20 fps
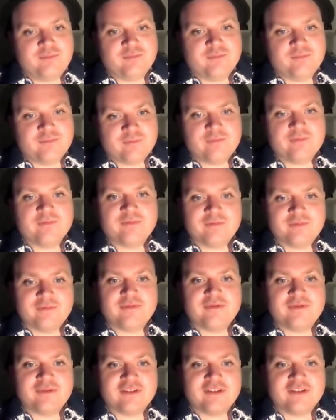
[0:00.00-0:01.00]

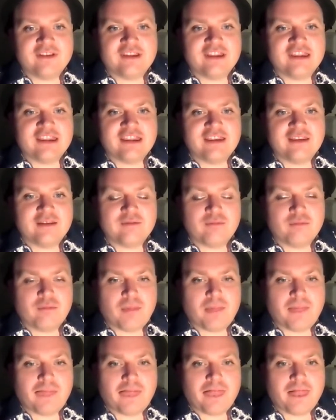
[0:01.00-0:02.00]

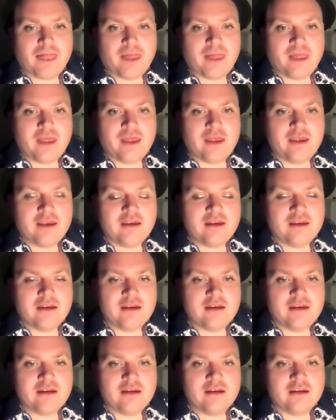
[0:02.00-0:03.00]

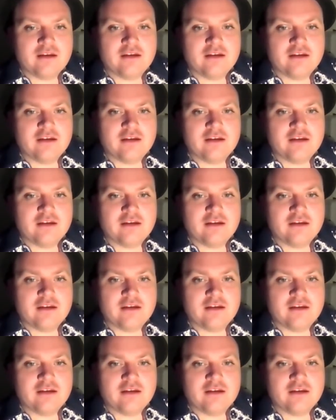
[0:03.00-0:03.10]
(silent)